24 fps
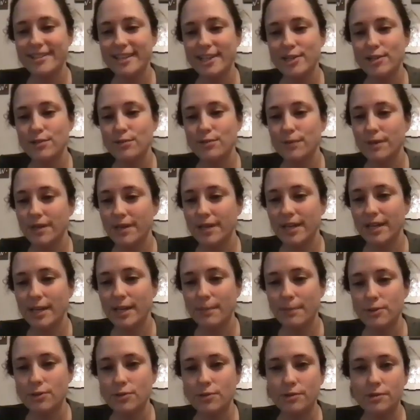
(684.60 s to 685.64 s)
I just wanted to keep
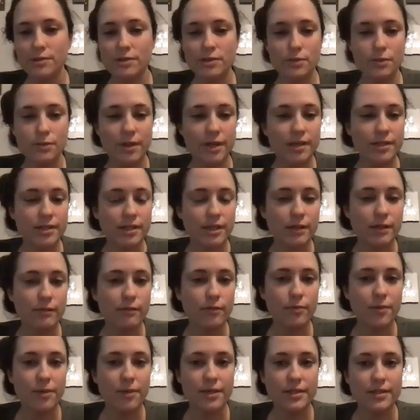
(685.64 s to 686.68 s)
it short and sweet because I know
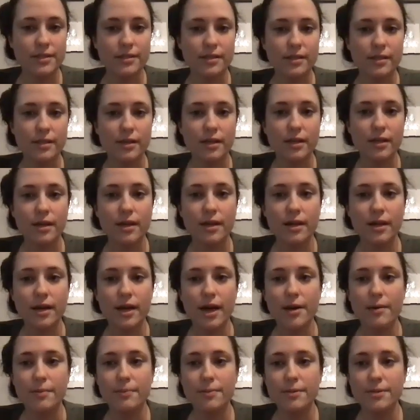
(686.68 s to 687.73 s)
everybody's
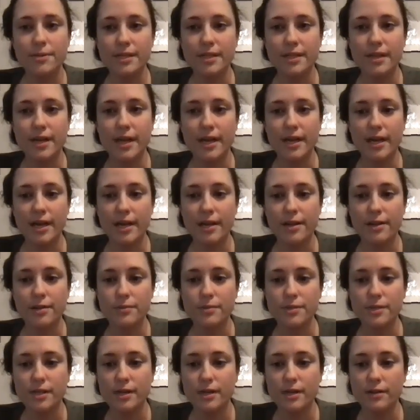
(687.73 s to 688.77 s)
got a busy night ahead of
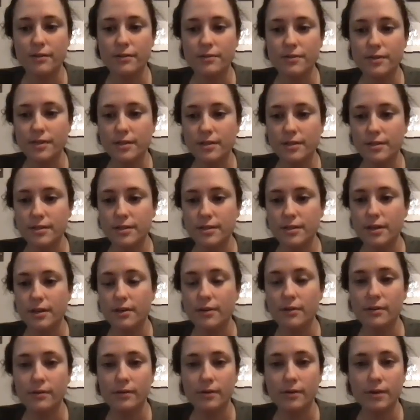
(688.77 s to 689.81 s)
themselves.
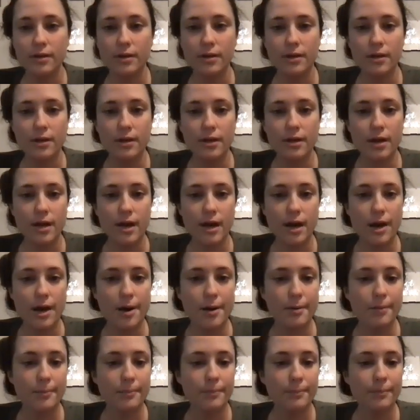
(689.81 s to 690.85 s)
So
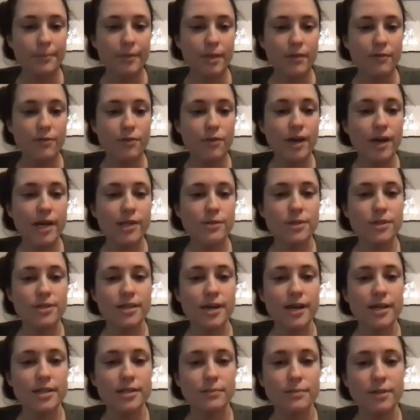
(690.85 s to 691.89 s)
if you guys want to
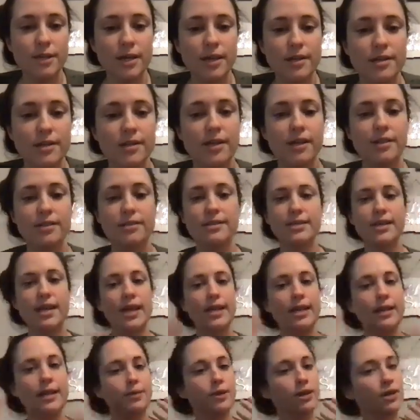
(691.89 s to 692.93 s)
talk to me on the
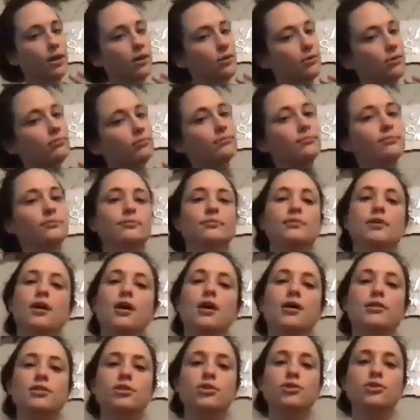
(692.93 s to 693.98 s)
side, let me know.
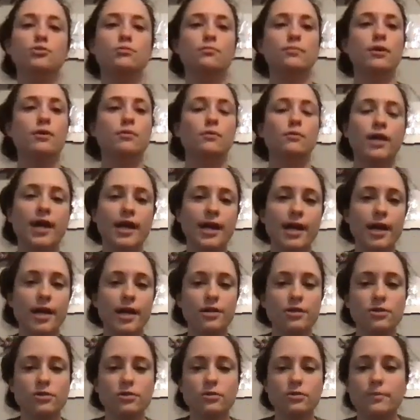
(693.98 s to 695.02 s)
I'll teach you what I got to
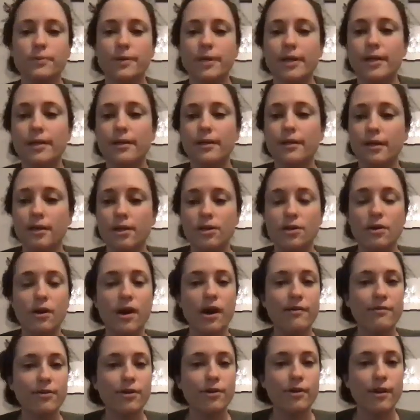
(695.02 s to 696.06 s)
do, but y'all
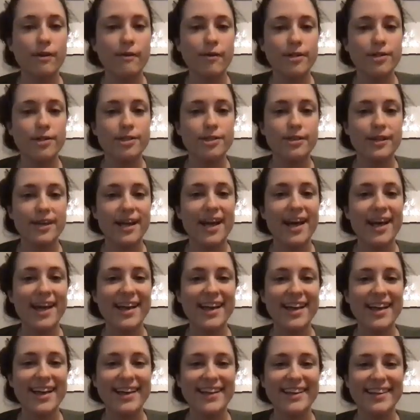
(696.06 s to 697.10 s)
have a great rest of your
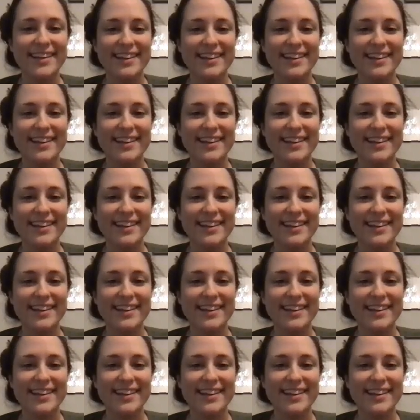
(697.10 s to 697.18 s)
night.